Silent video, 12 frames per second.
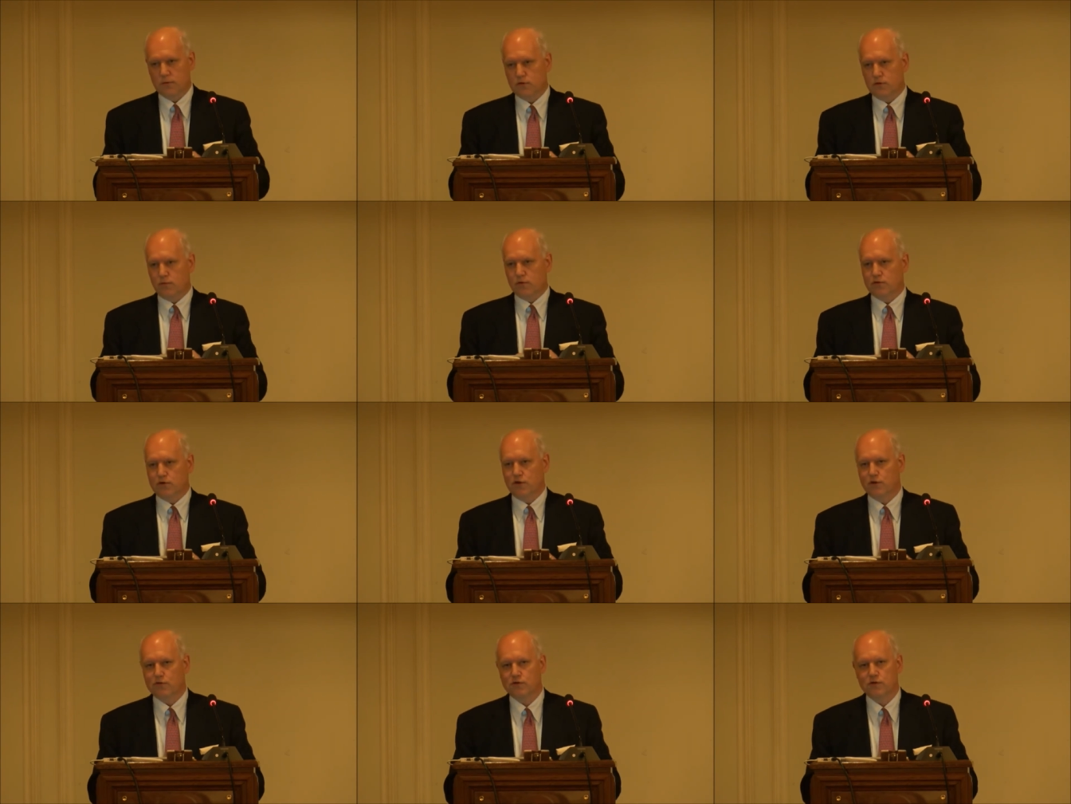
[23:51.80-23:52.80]
Petropoulos
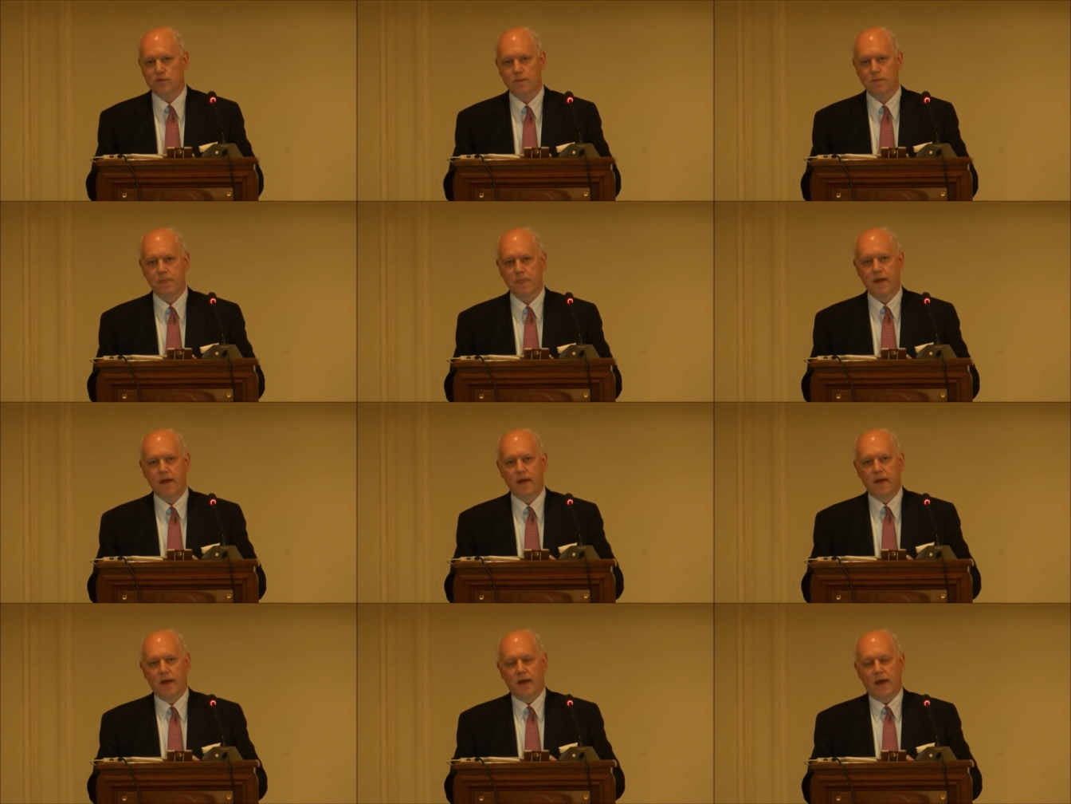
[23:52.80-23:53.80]
knows,
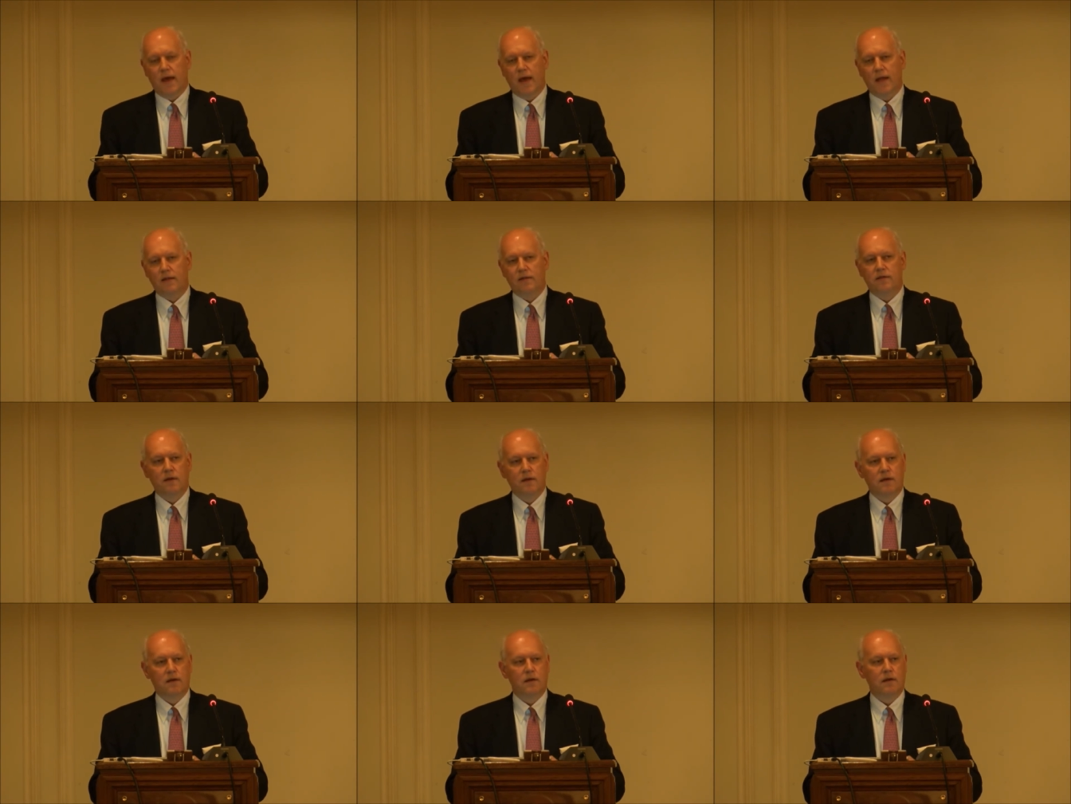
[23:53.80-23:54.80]
and
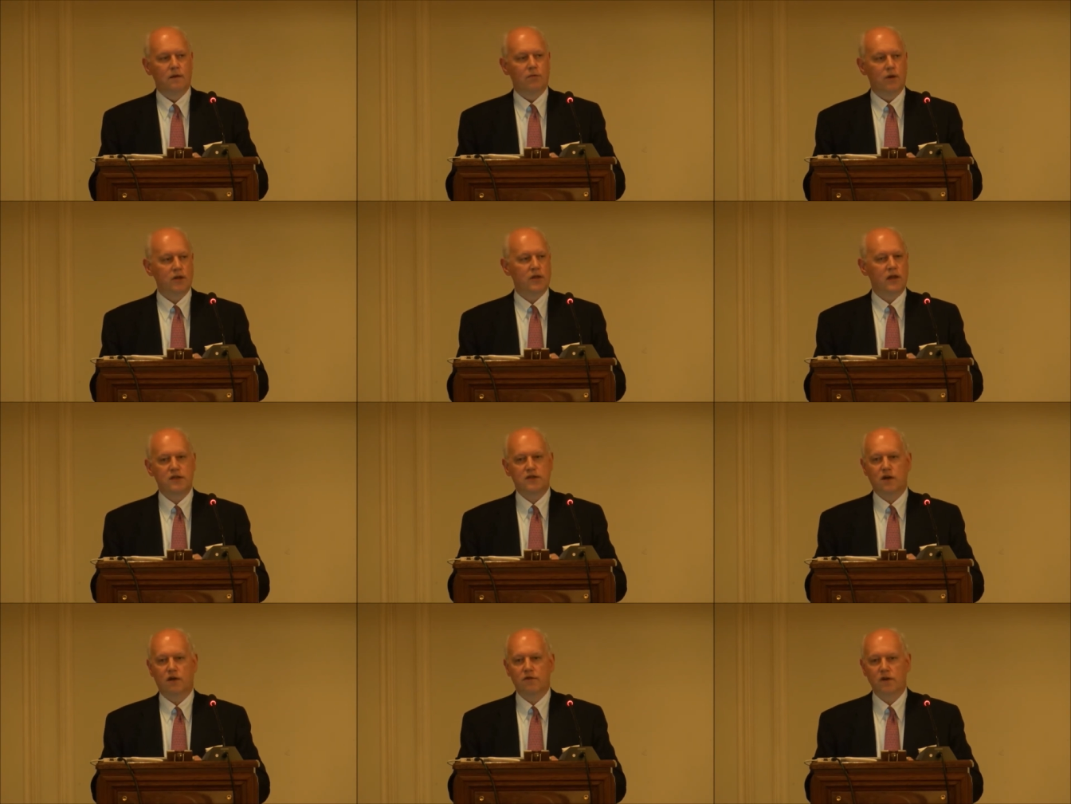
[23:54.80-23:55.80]
what did I
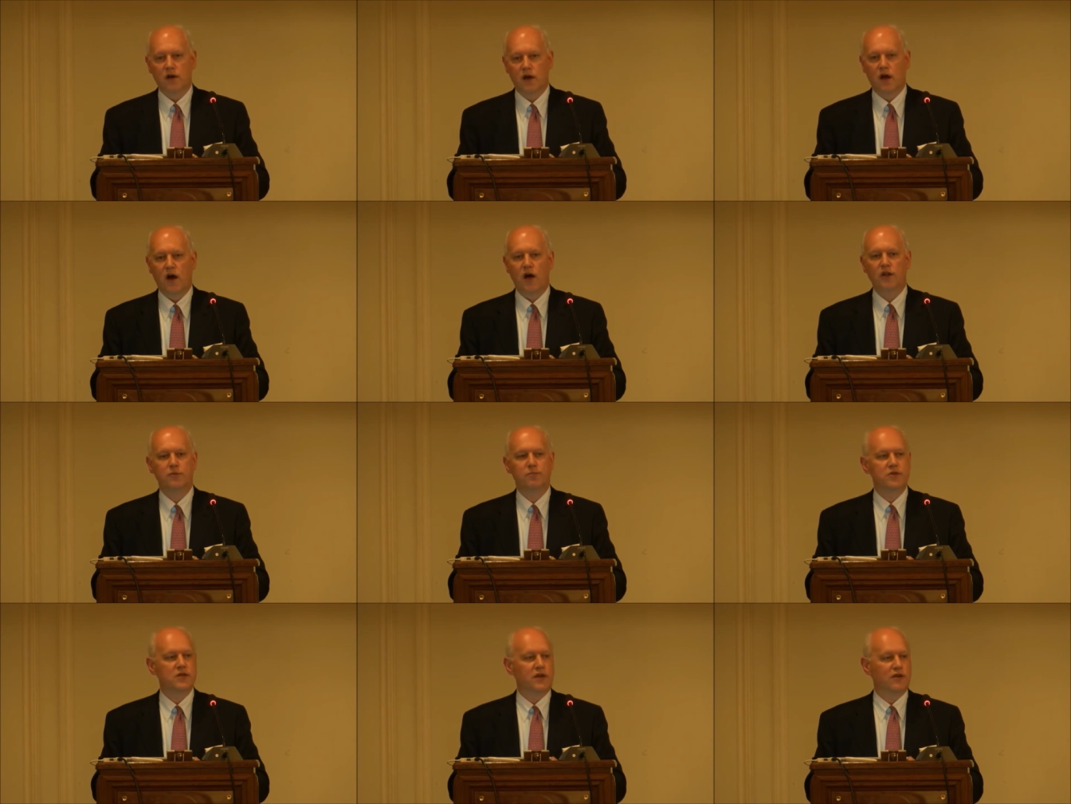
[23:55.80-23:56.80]
discover?
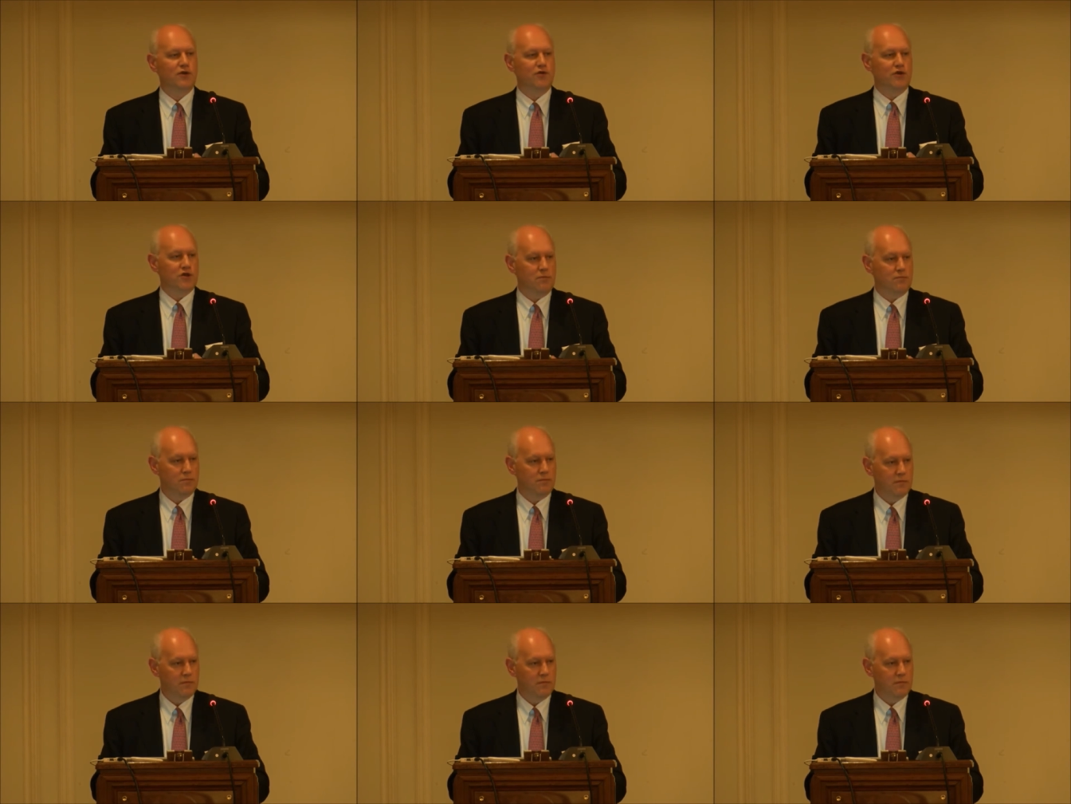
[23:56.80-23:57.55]
100% ownership.